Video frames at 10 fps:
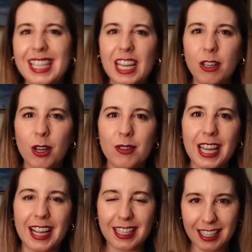tarot
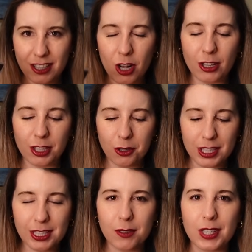deck called the
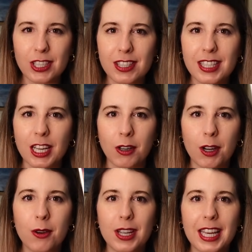Crystal Visions
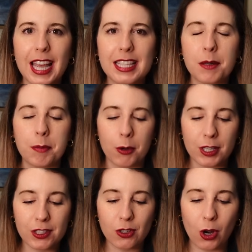Tarot. It has a
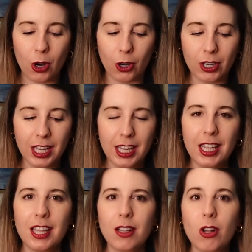bonus card
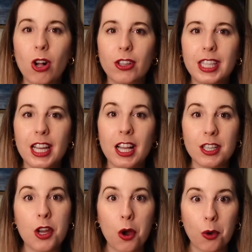called the
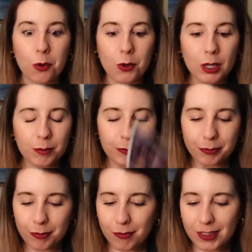Unknown.
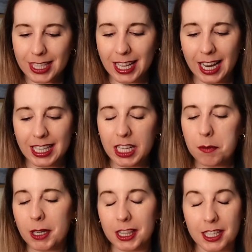And I keep
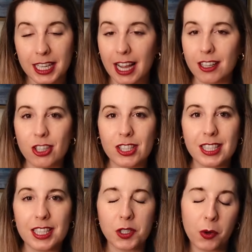it in the deck just because
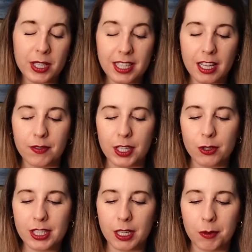it's always kind of
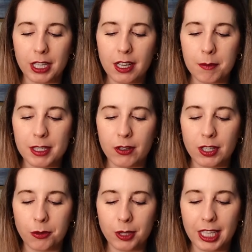interesting when it comes out in
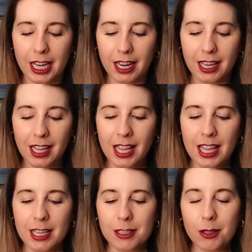a reading.
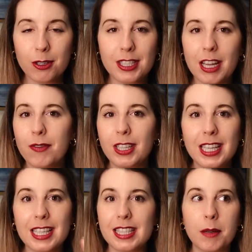So there's
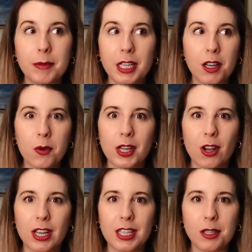definitely something going
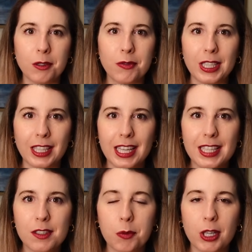on in your
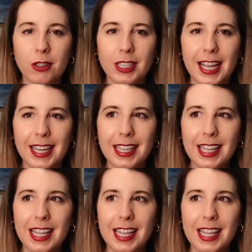feelings where you're like,